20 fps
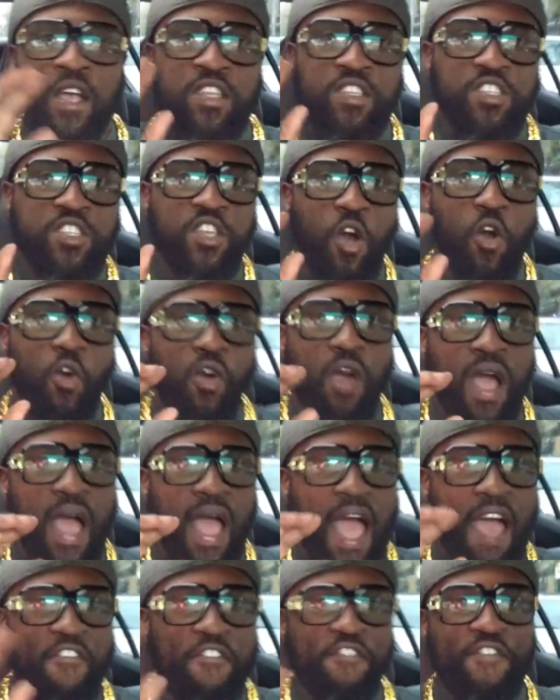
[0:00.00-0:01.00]
So
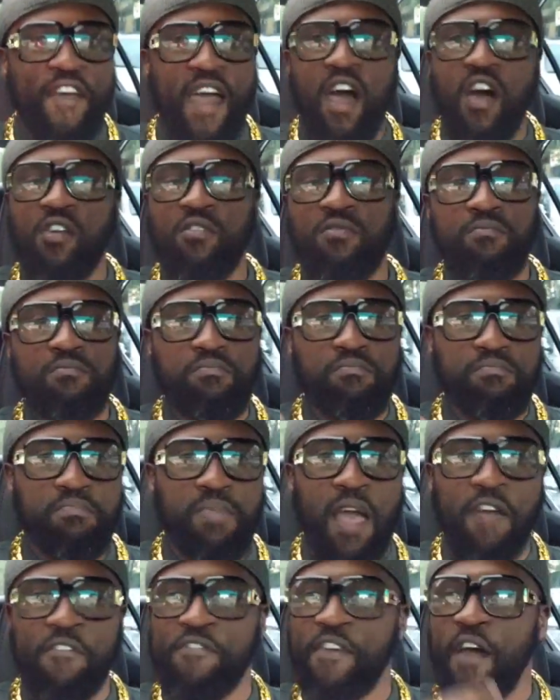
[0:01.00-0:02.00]
I felt
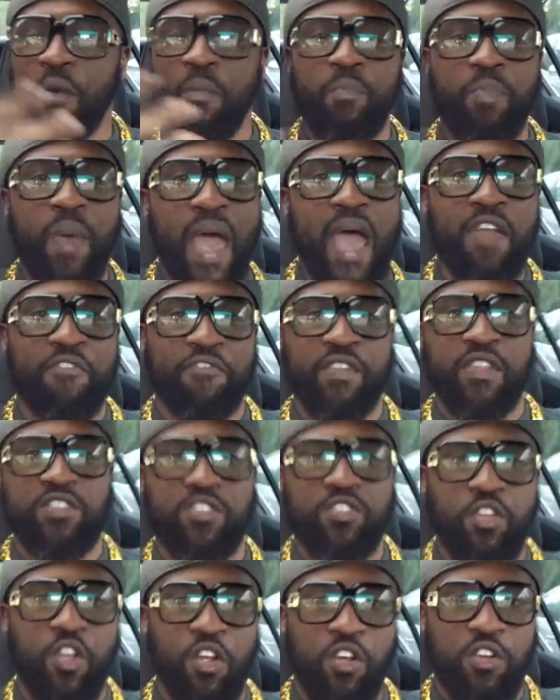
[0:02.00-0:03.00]
I felt bad for
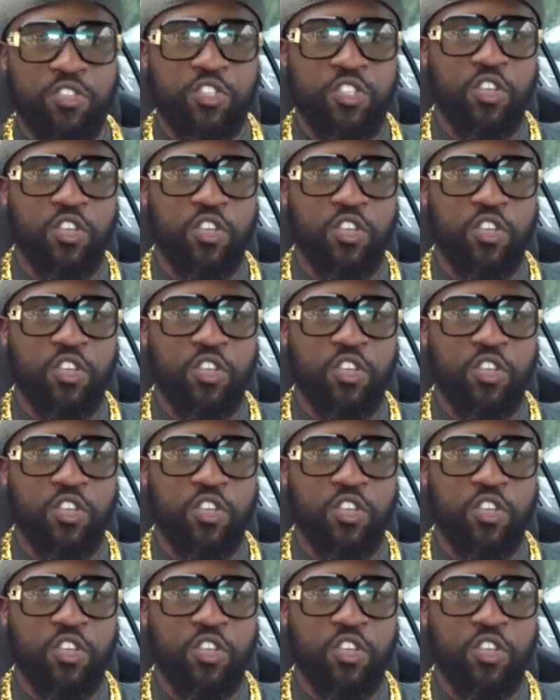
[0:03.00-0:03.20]
these girls,